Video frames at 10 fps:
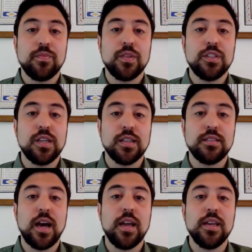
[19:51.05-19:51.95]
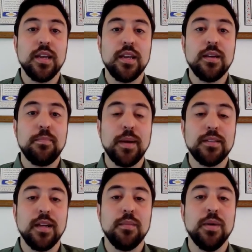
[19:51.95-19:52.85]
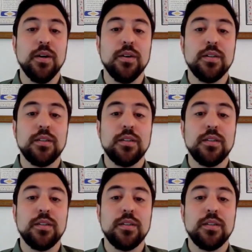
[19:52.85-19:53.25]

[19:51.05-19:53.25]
She'asani Betzalmo.